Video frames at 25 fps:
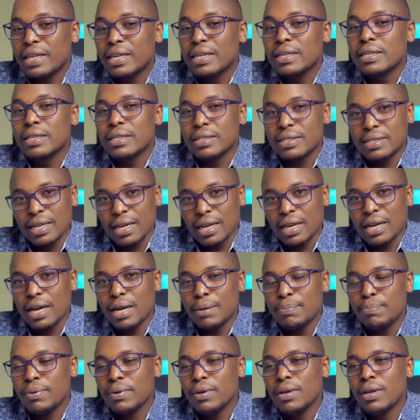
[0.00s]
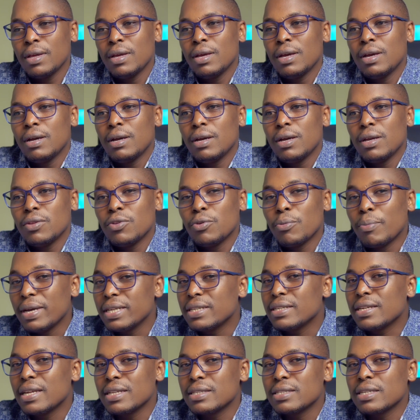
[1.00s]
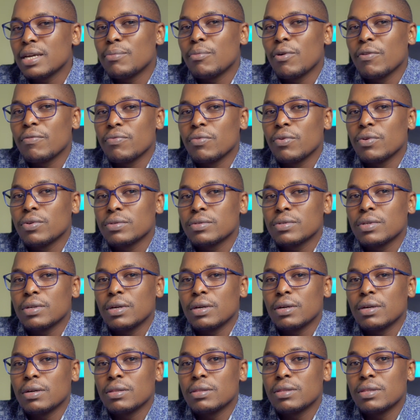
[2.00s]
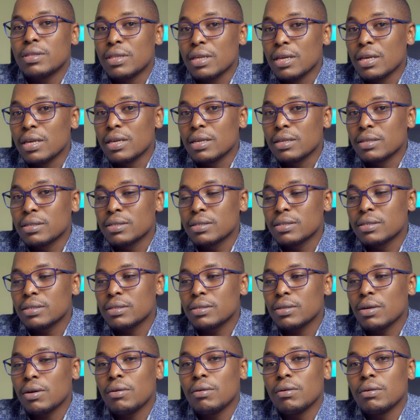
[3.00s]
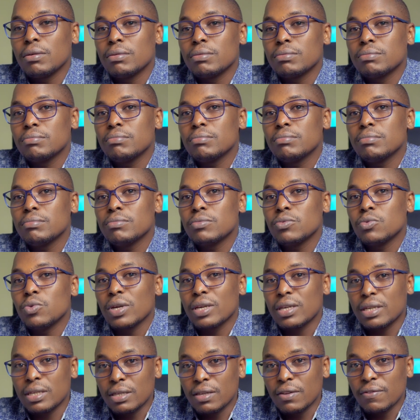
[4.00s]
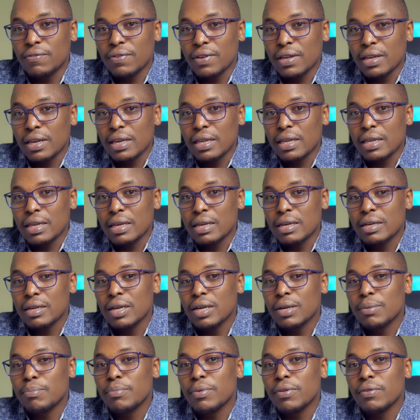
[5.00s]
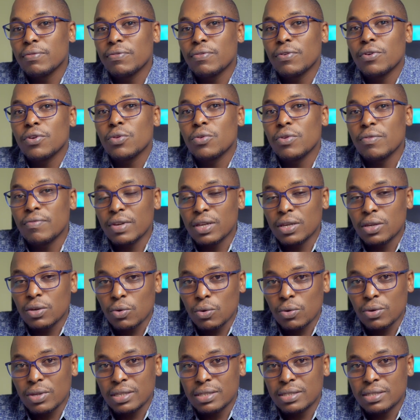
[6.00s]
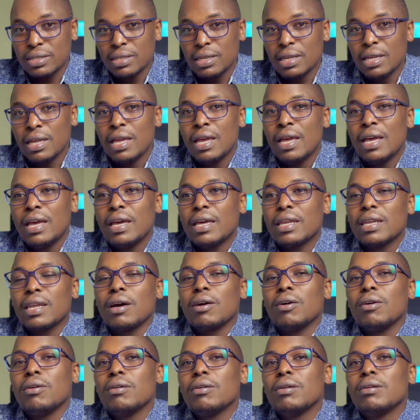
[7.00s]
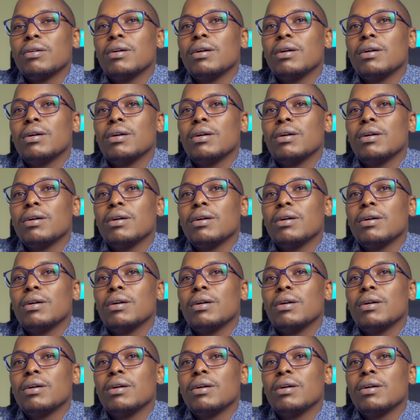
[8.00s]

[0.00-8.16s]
kidney checkup, you might get some of those things or your kidney failing before you even know it. Now,